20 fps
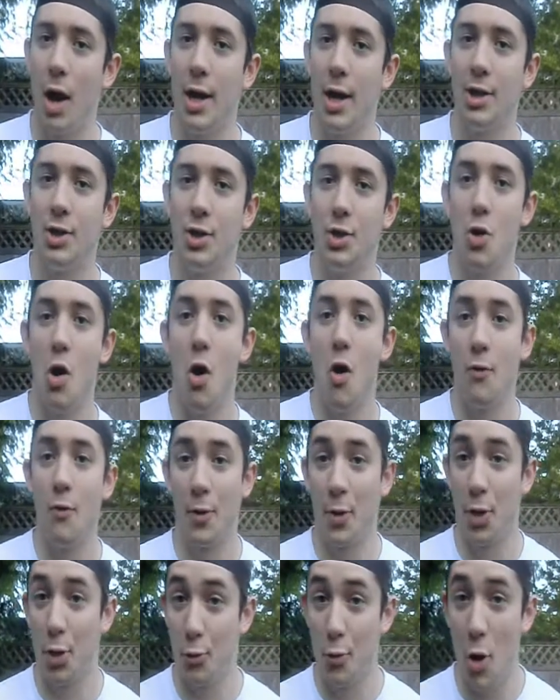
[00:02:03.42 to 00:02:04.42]
wanted to
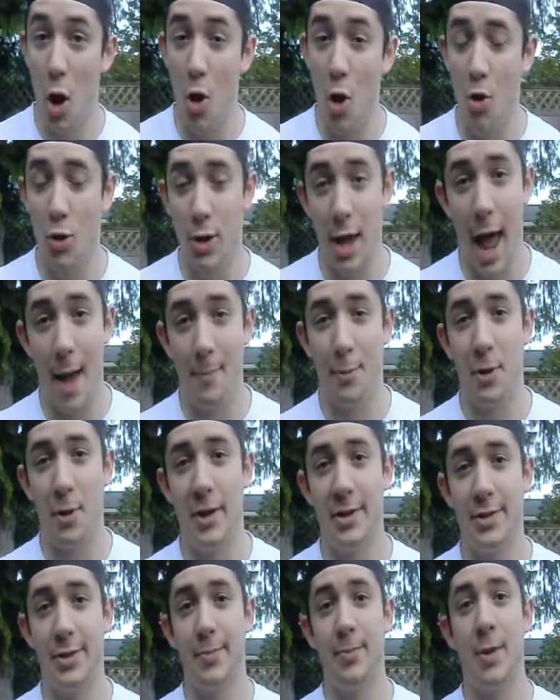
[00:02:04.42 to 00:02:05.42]
overthrow
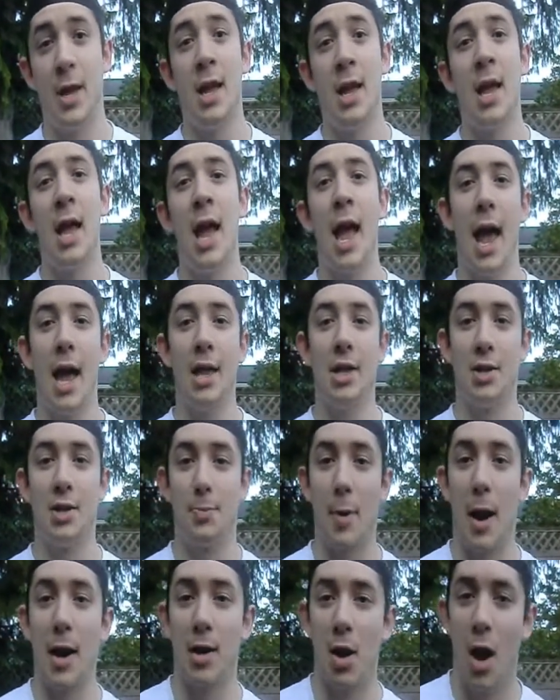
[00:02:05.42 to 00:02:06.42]
capitalism and to
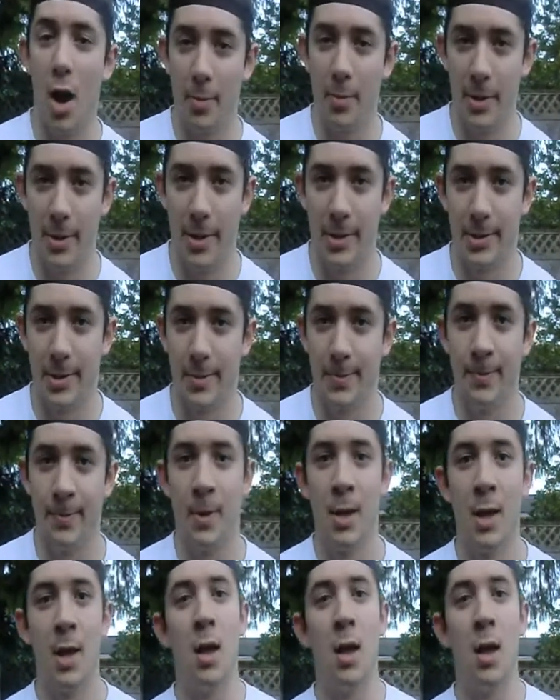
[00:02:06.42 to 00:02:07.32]
spread communism.